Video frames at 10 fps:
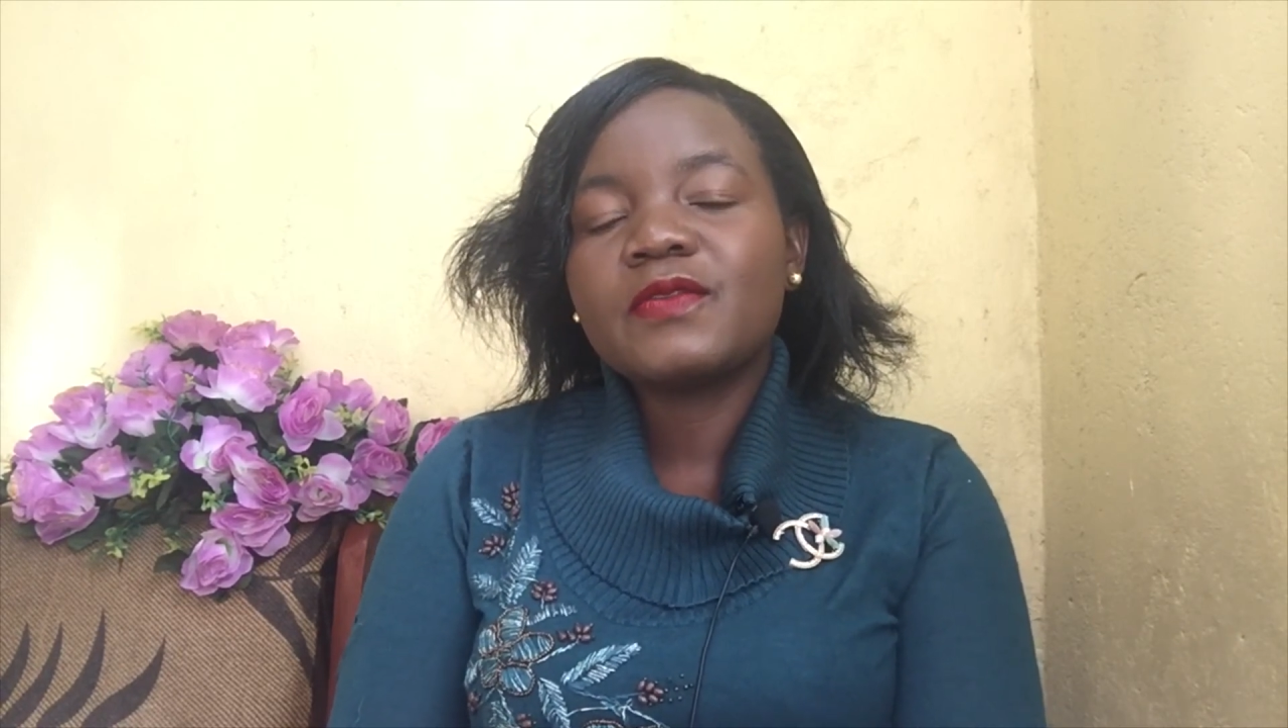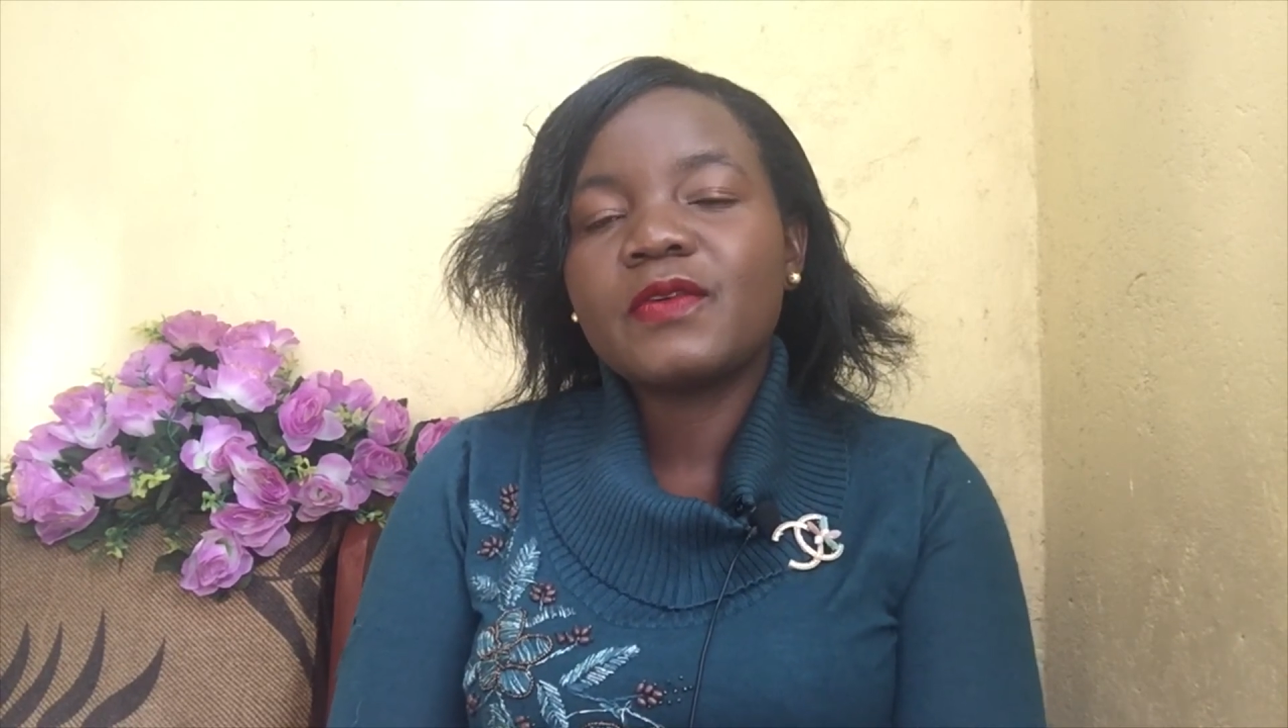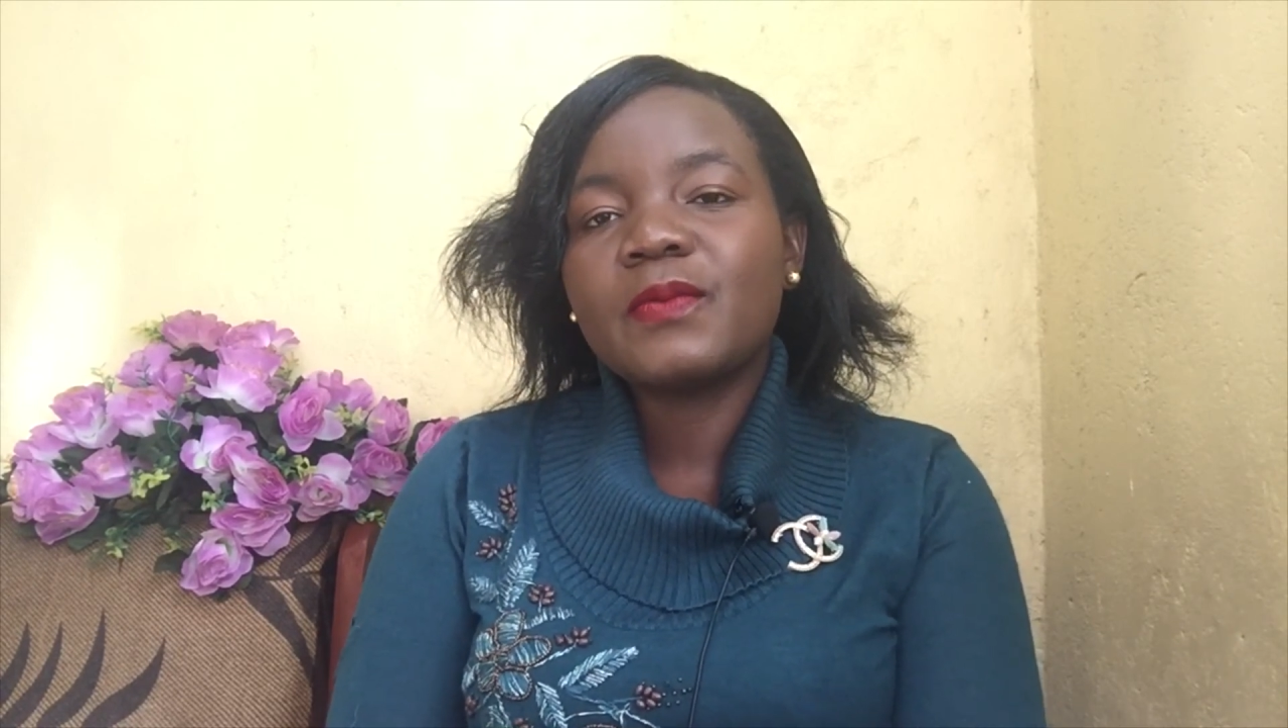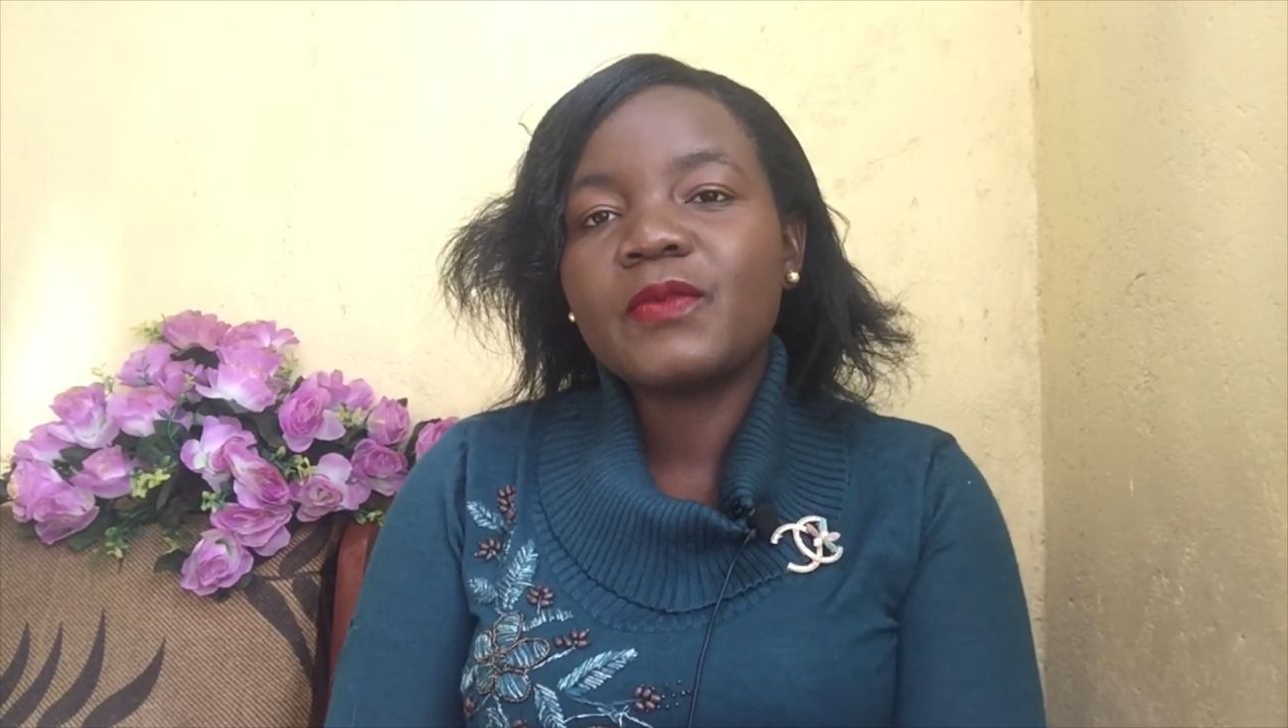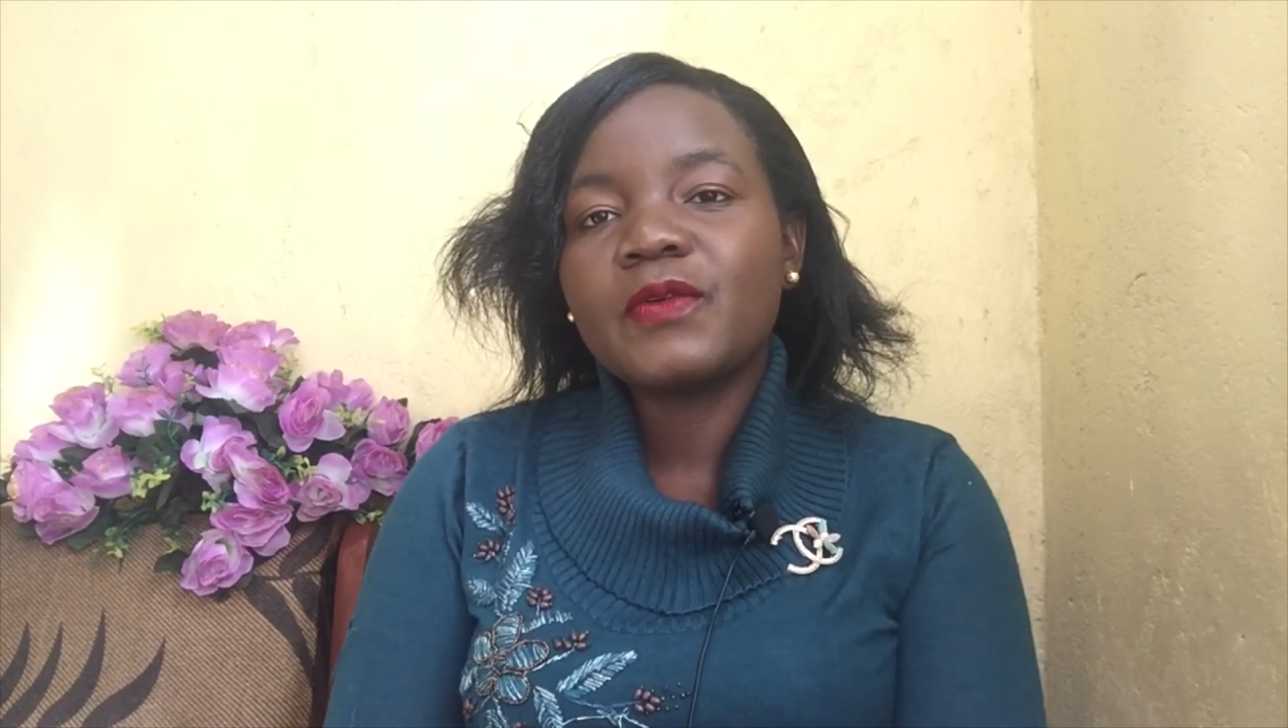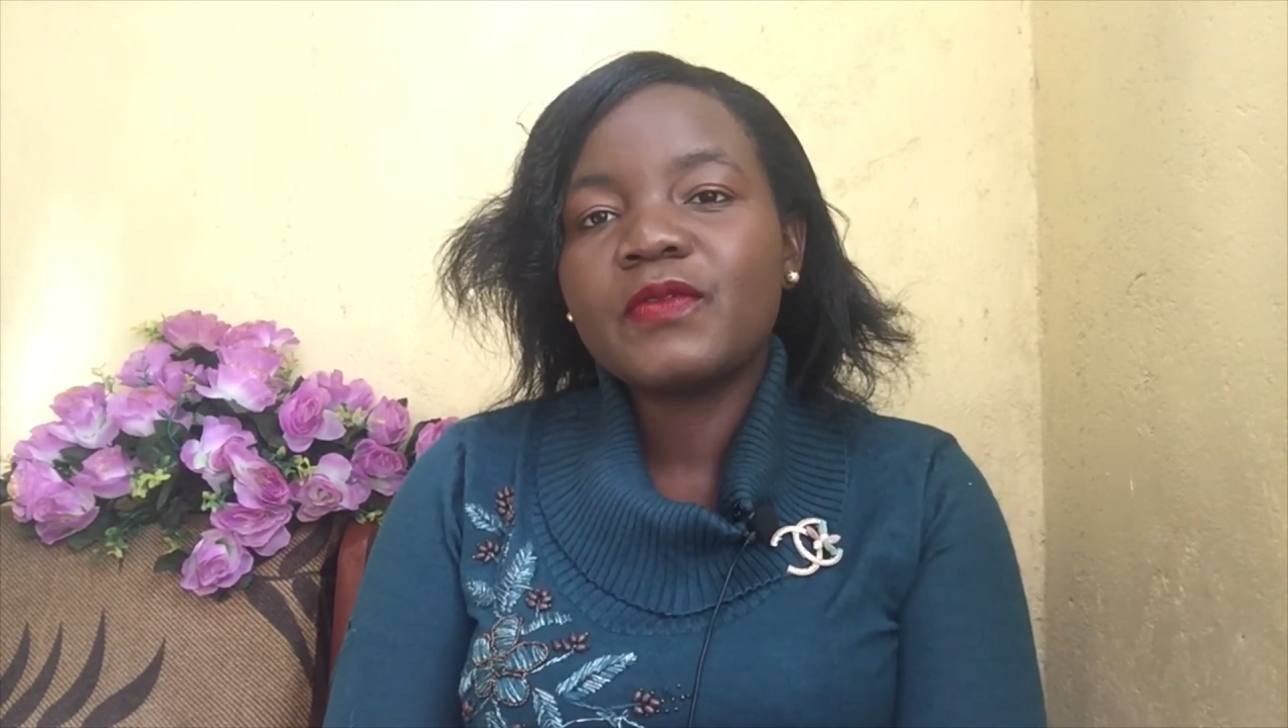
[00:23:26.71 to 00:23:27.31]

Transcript: for more